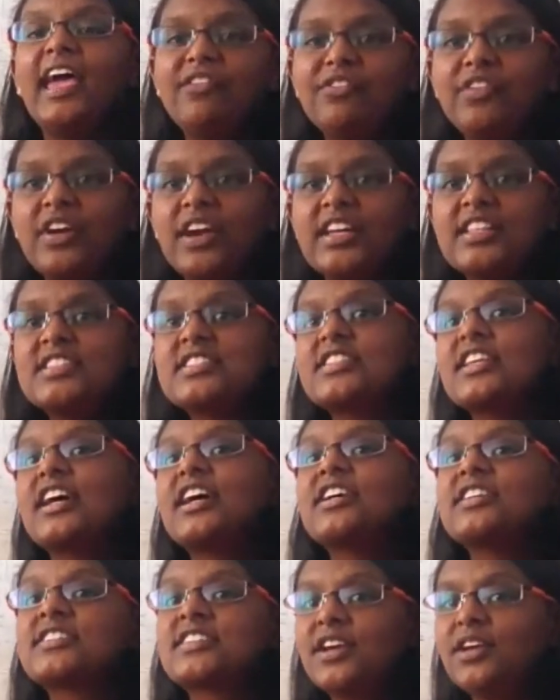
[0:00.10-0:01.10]
friends!
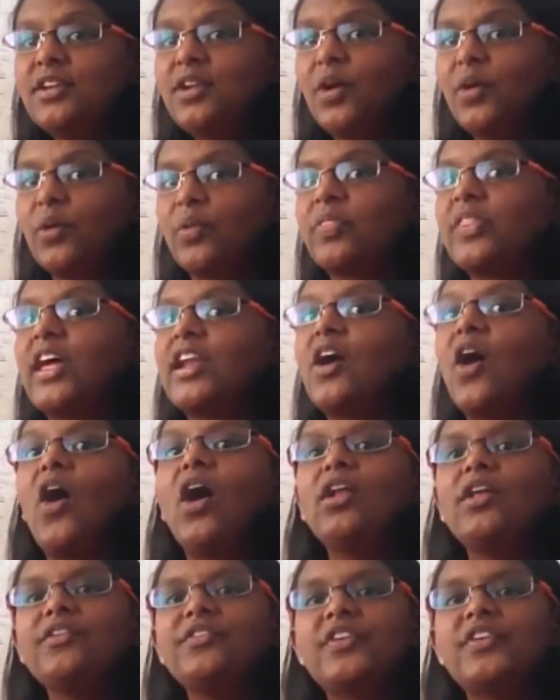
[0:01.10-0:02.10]
Do you know that
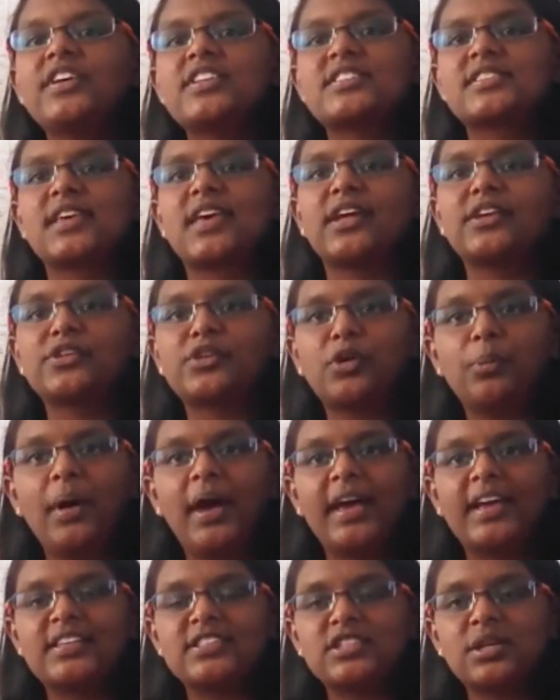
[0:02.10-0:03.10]
all of us can grow
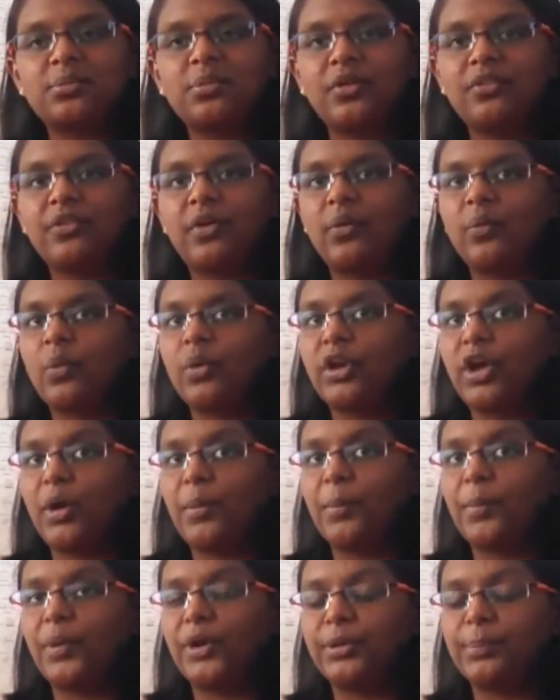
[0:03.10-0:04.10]
back some of our worn
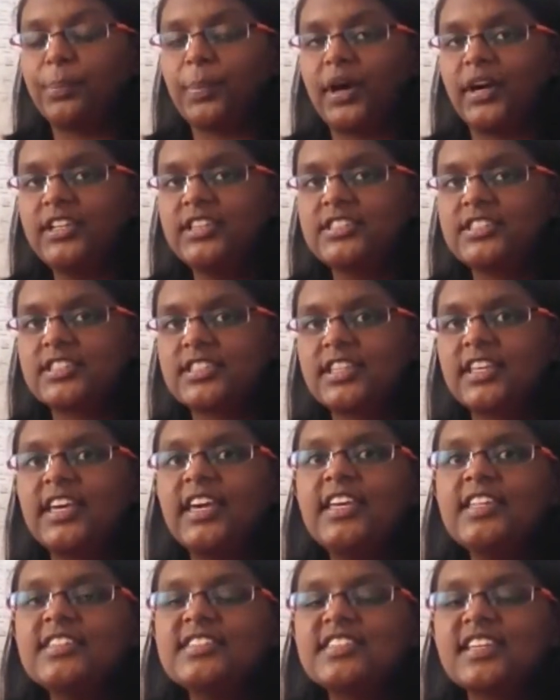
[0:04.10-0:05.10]
out body parts?
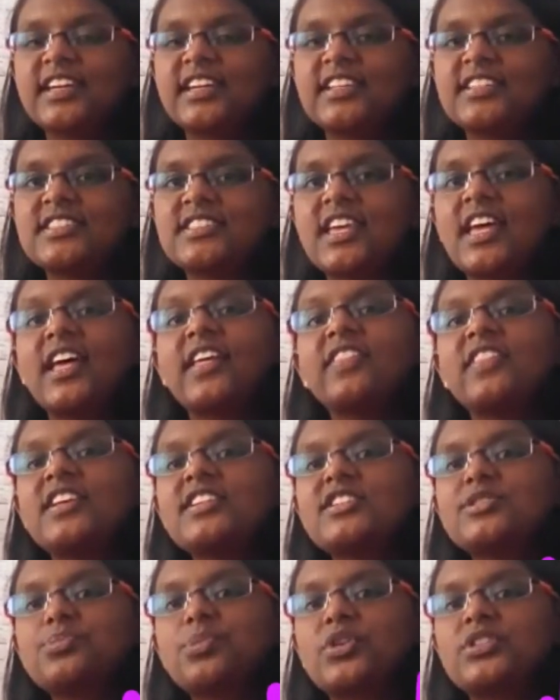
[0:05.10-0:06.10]
In science,
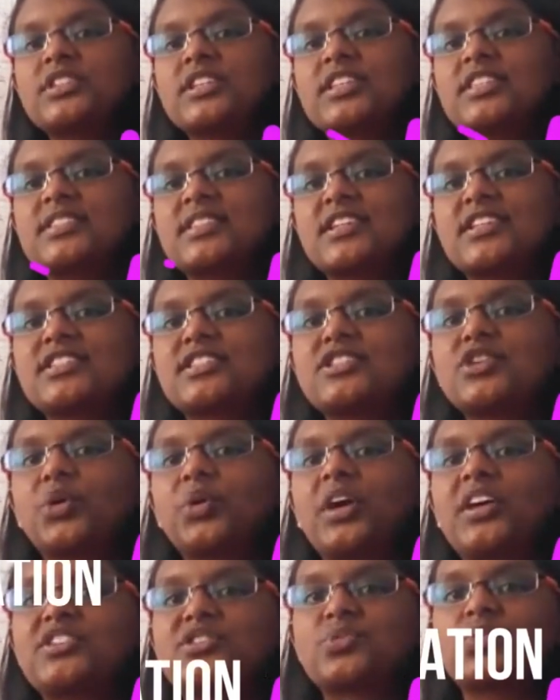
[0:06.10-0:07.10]
this process is known
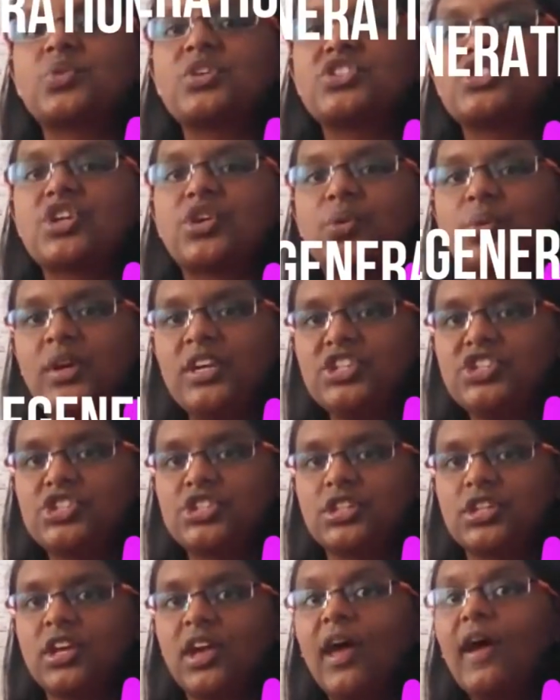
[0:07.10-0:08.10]
as
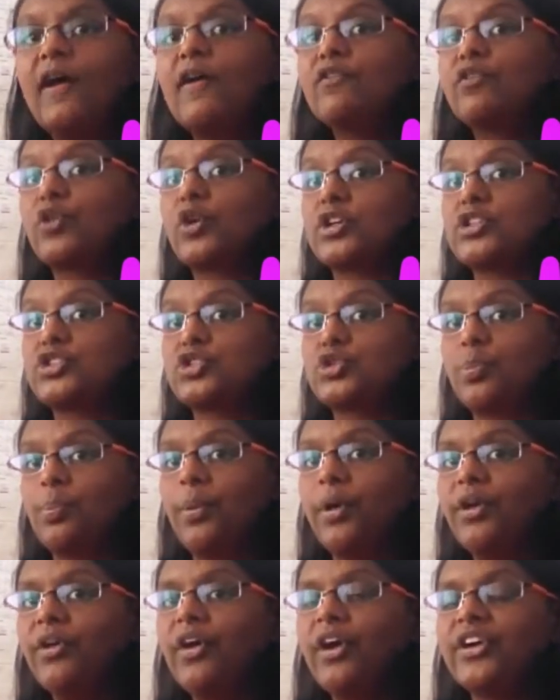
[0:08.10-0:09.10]
regeneration. For us to
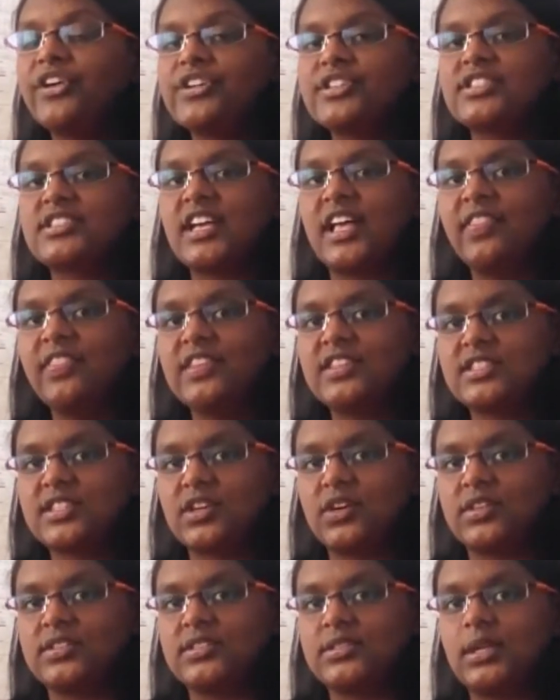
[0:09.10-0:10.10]
better understand this
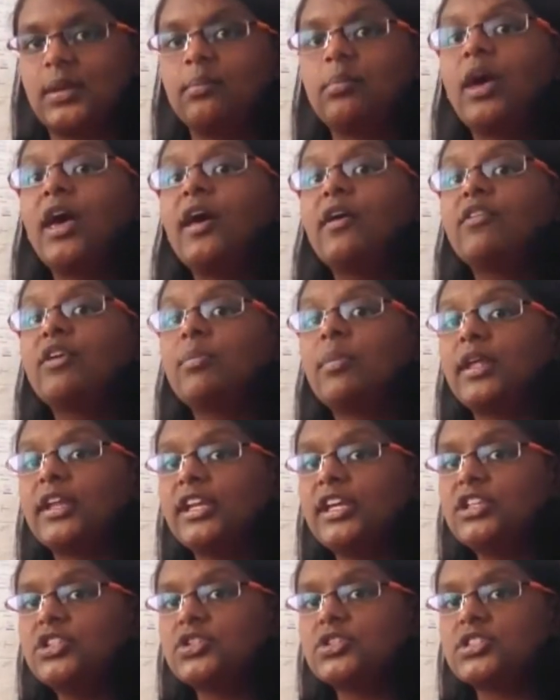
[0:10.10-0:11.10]
concept, we may
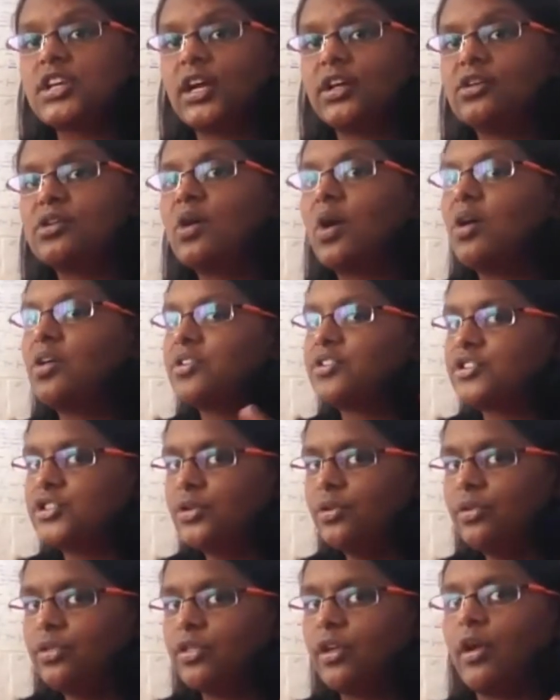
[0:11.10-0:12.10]
need to tackle on two
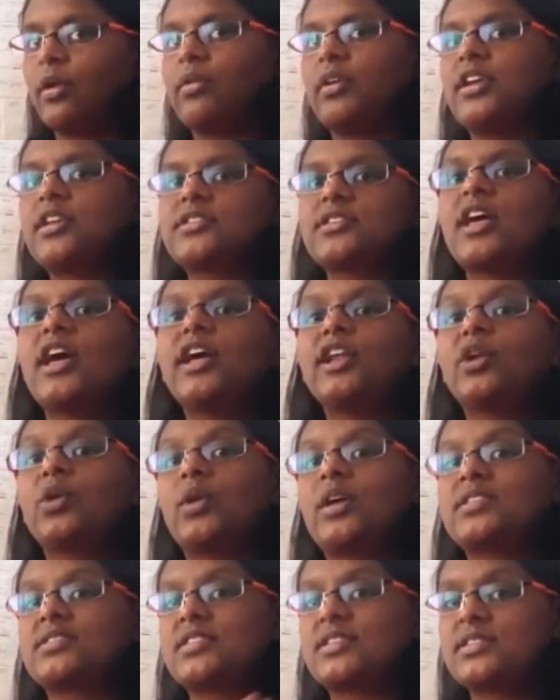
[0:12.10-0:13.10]
theories known
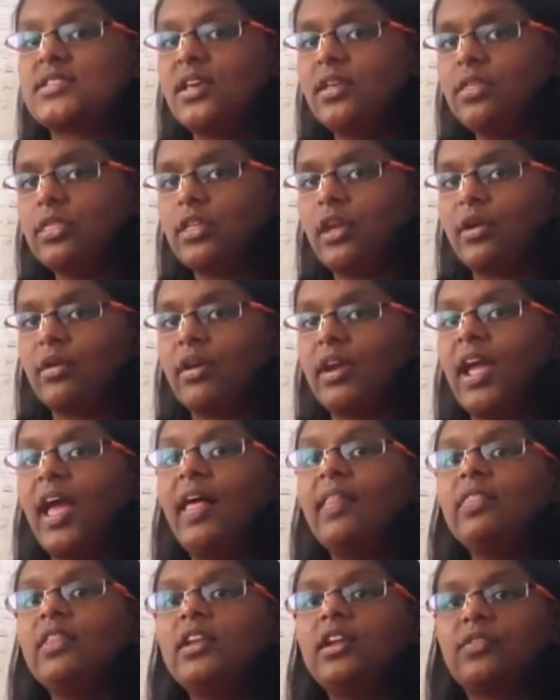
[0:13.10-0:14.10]
as the cell theory
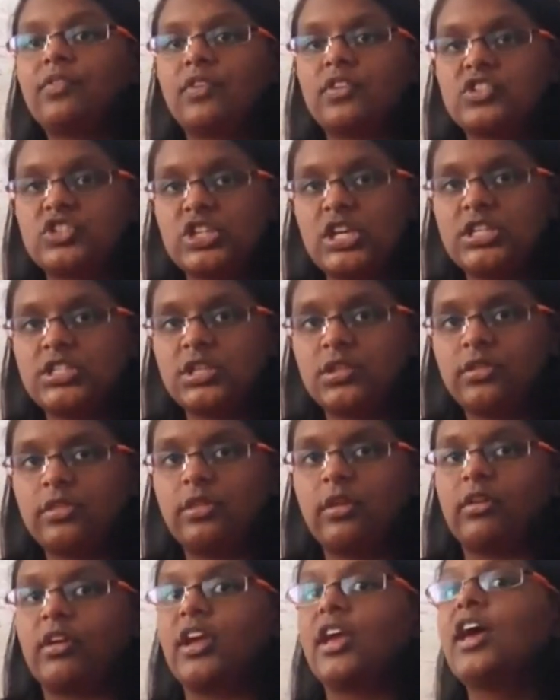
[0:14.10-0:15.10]
and the differentiation
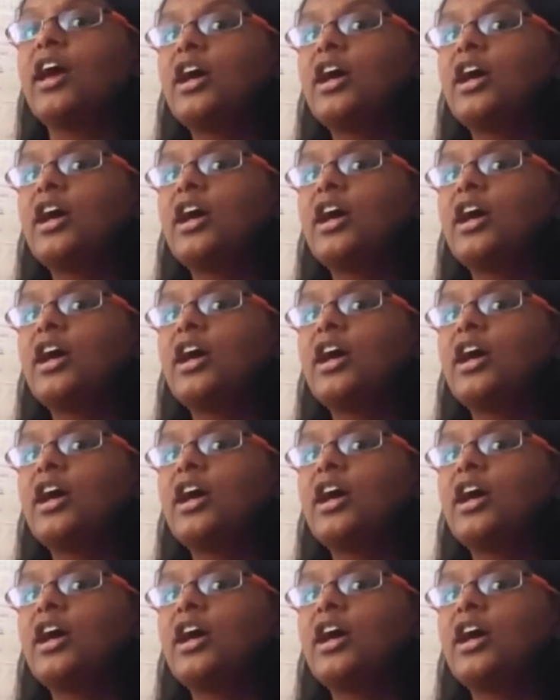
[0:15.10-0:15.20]
theory.